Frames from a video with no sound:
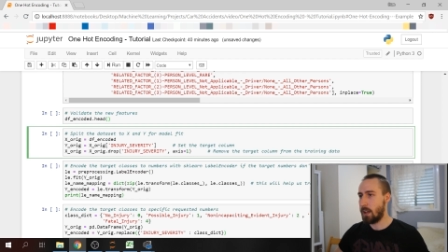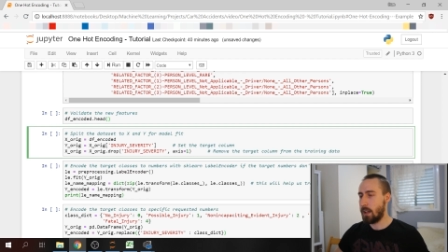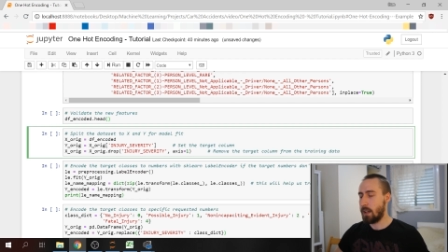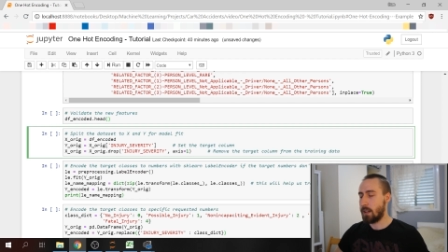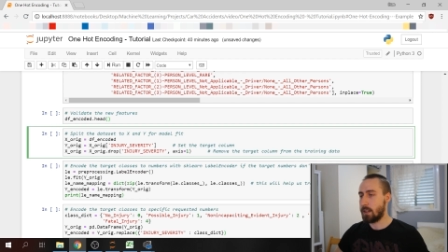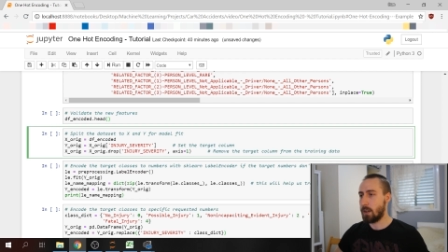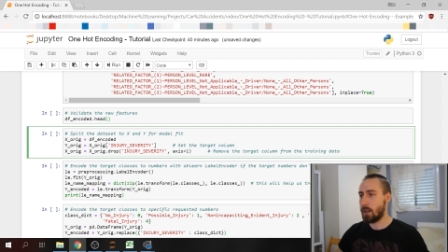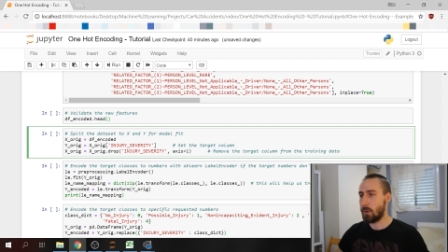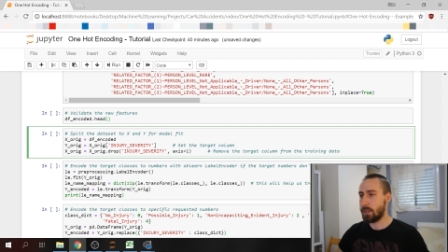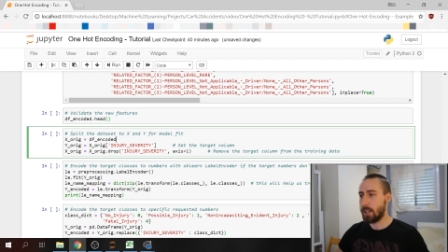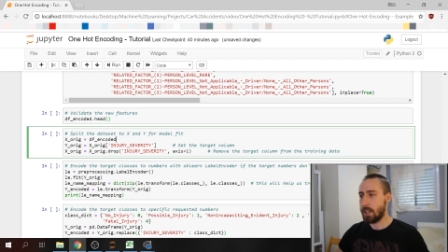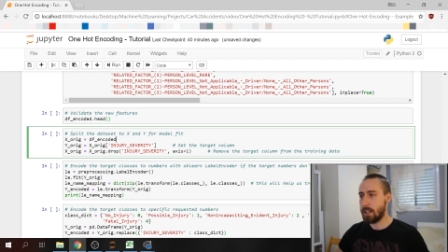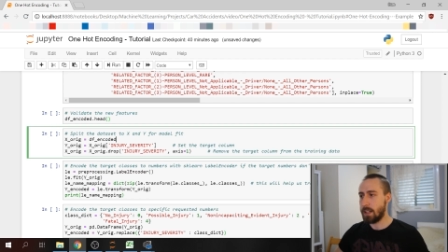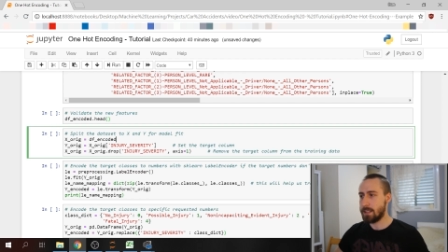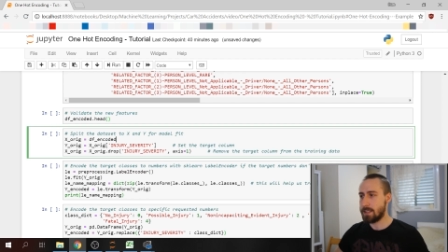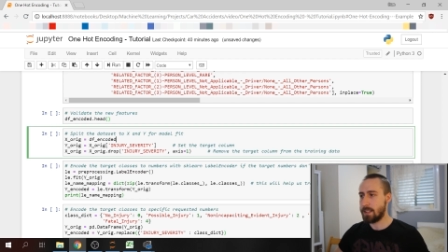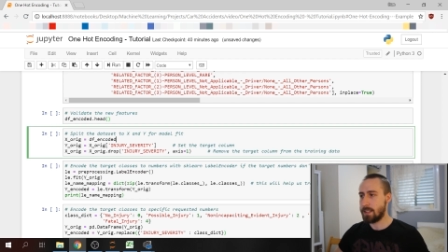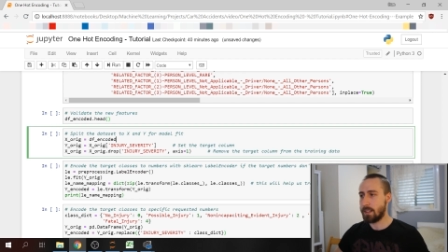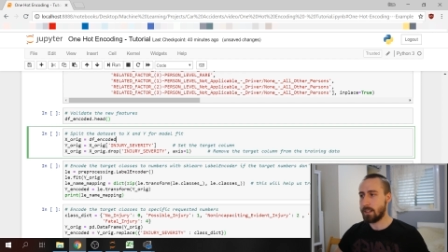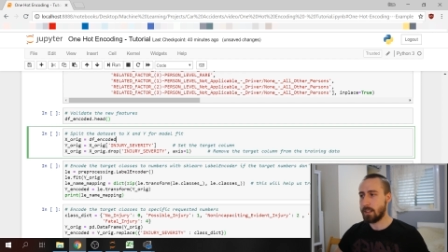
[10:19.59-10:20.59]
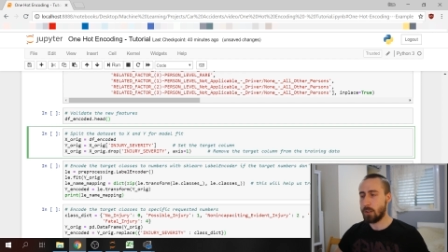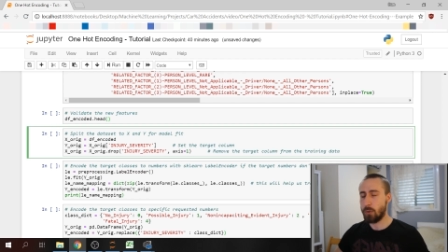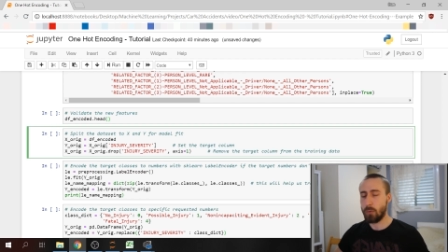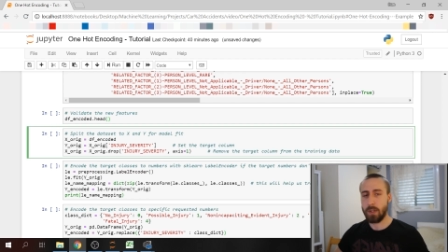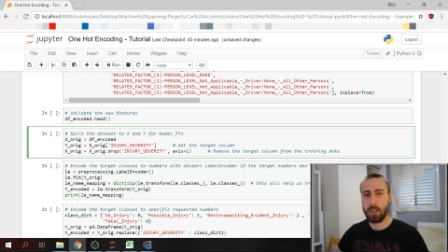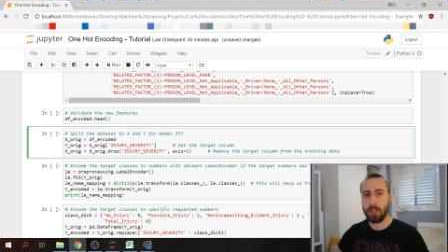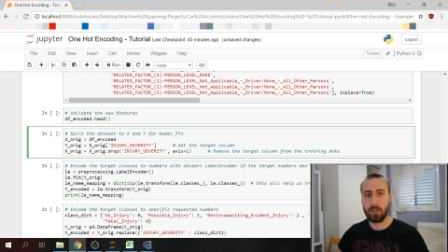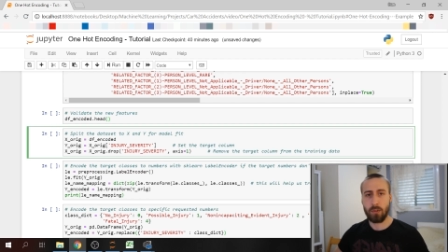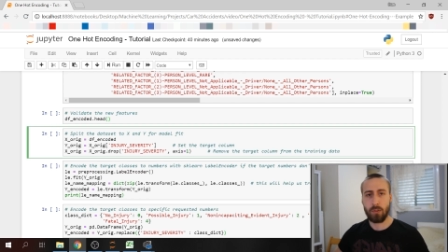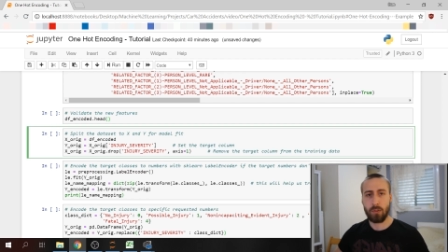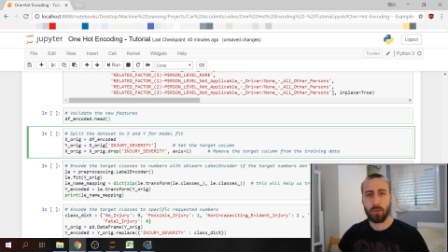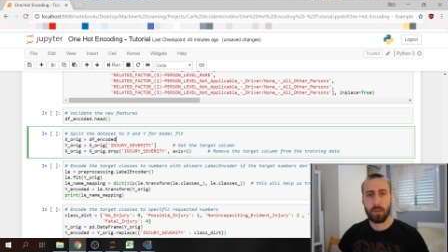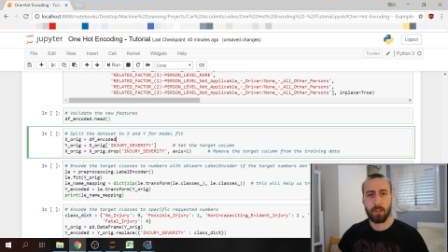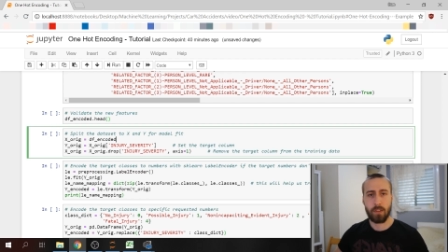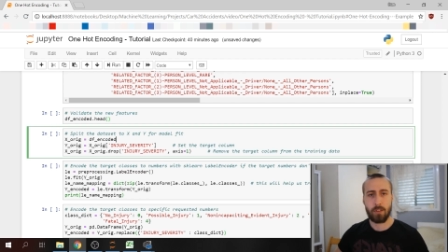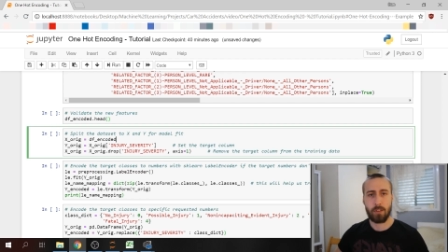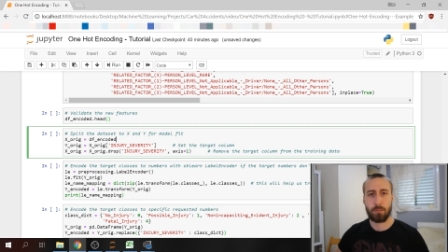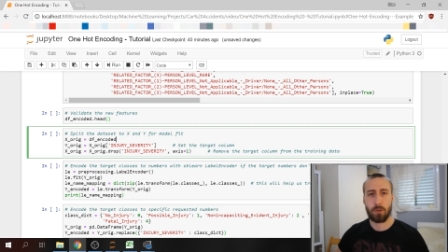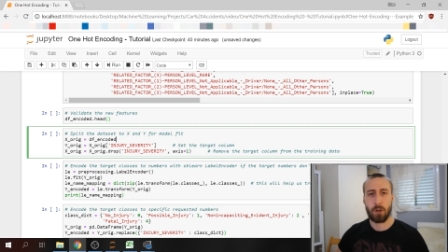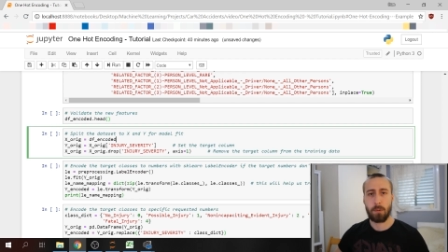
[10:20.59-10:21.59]
Now the last thing that we need to do in
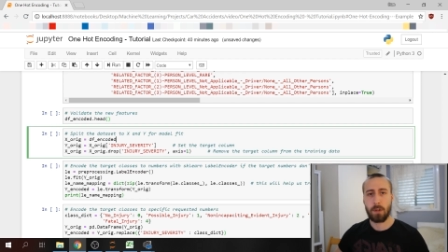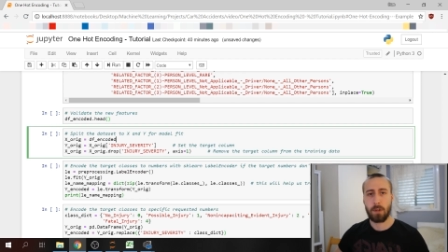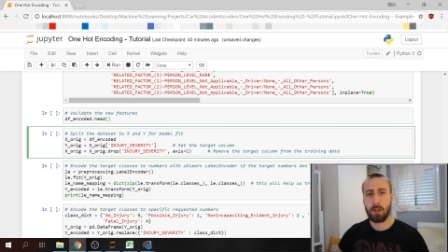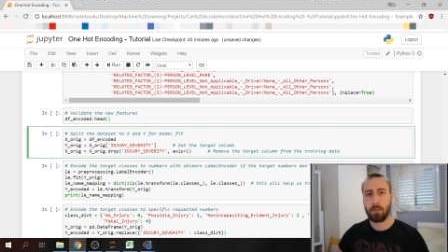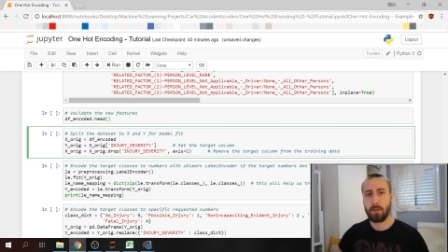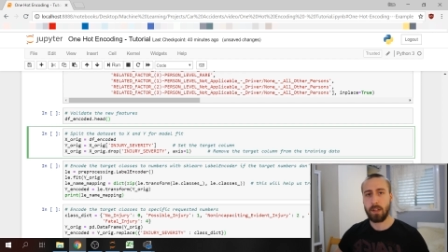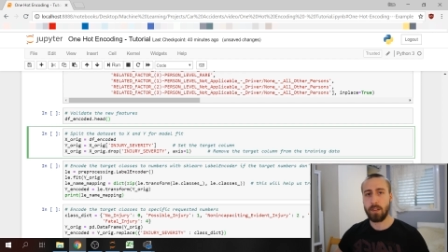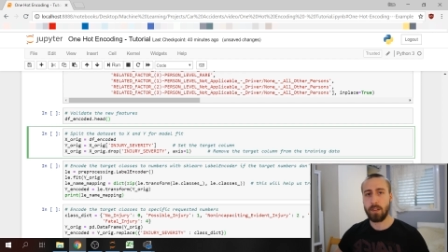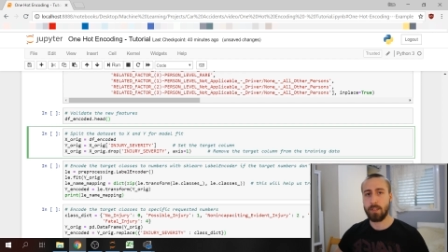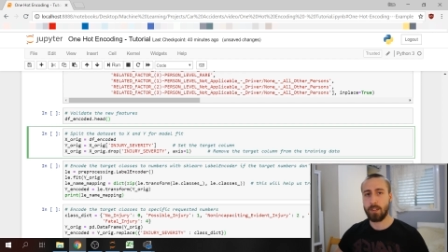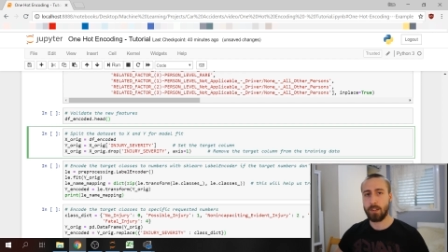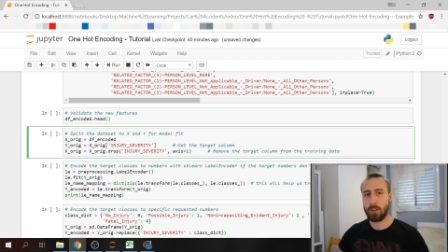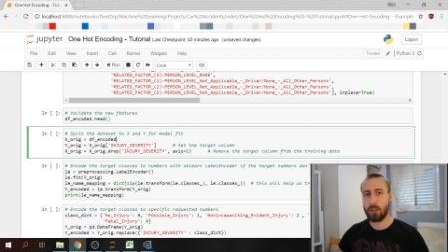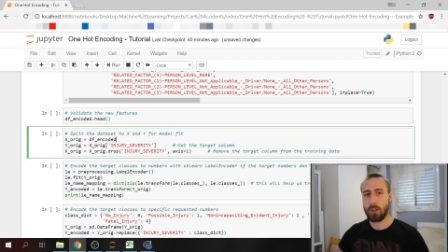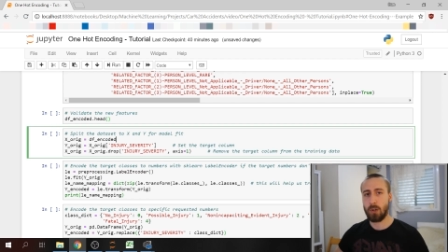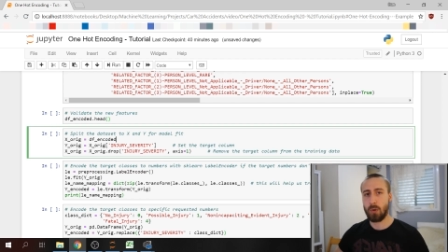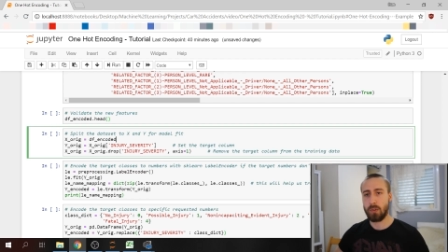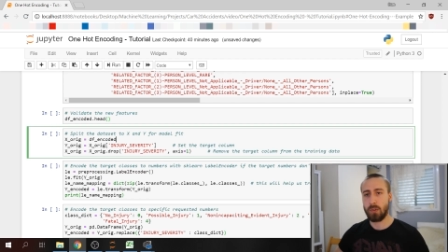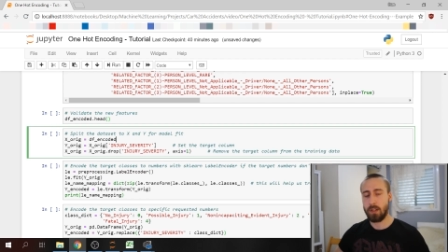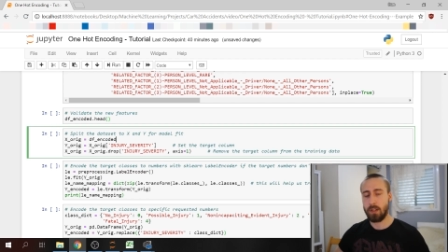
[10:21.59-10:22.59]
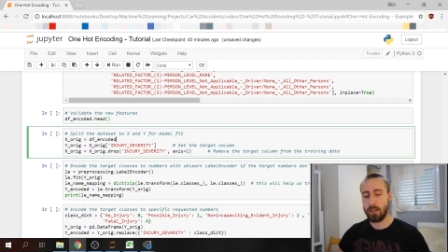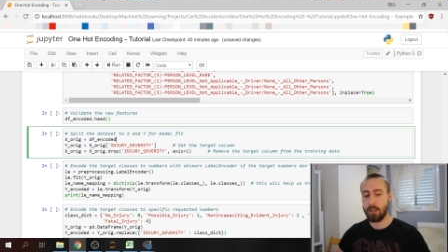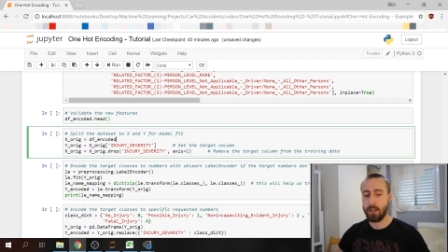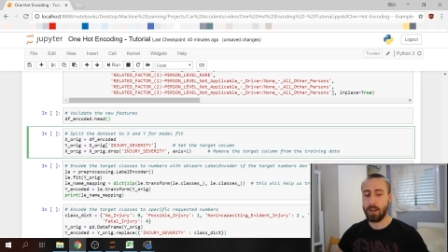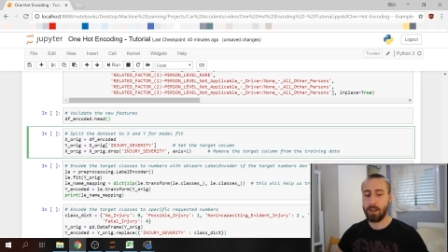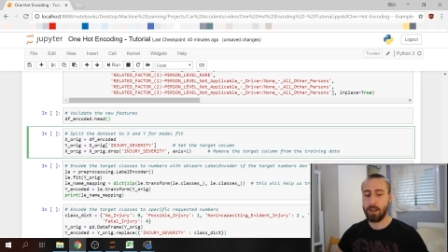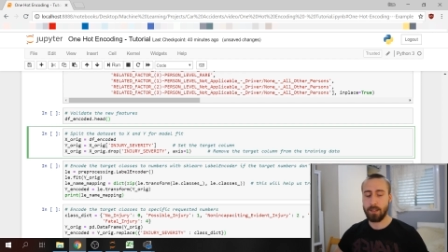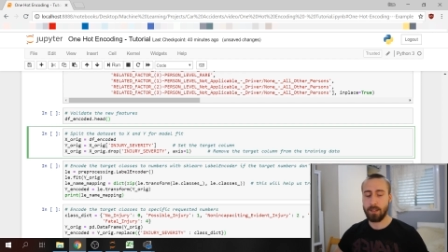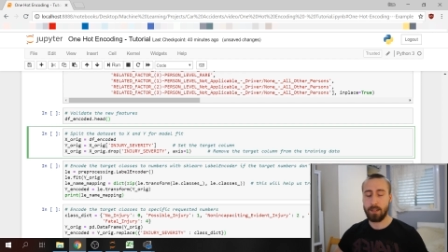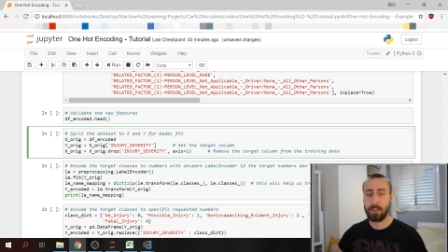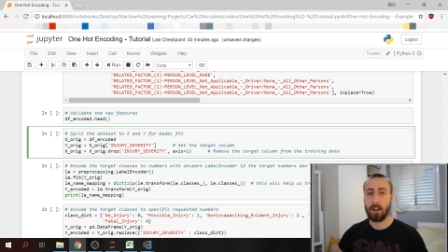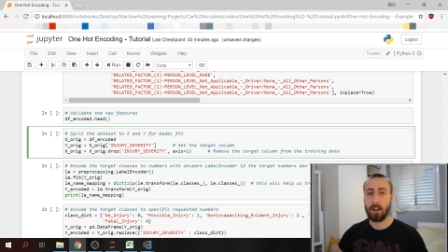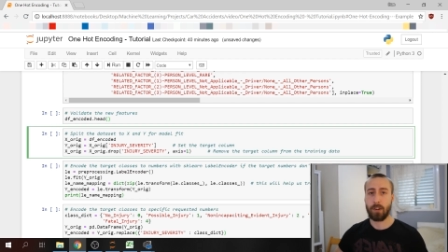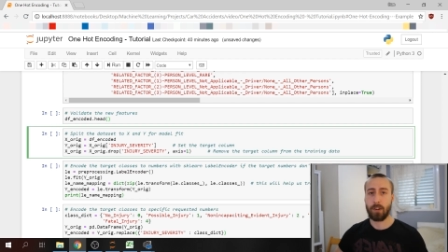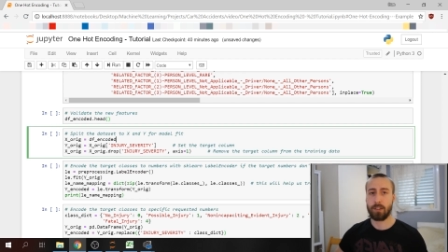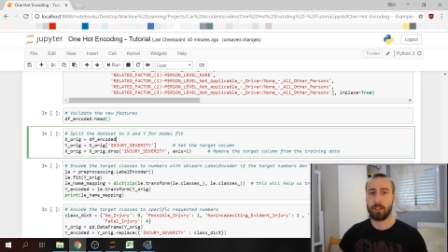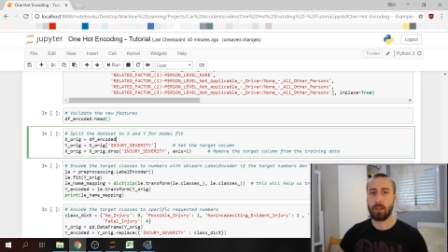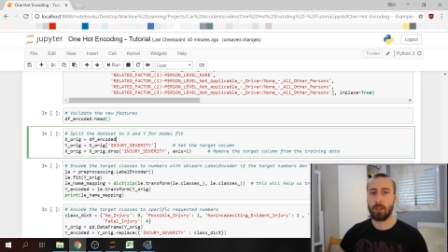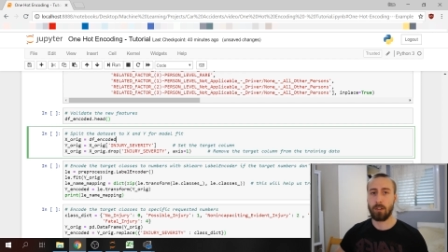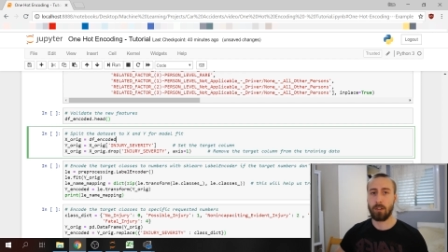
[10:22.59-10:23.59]
this problem is encode the, the
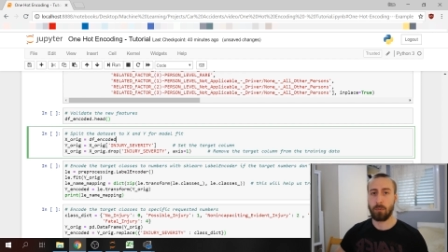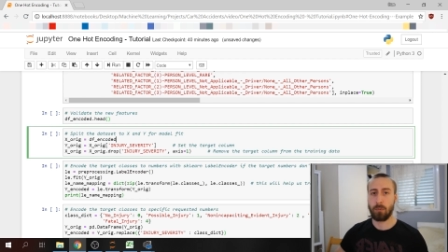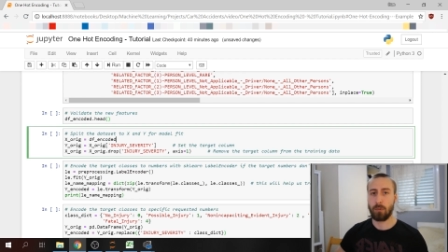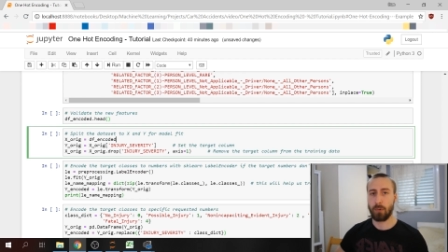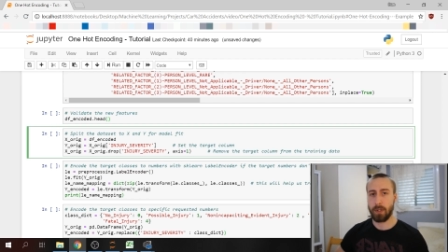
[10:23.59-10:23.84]
target column.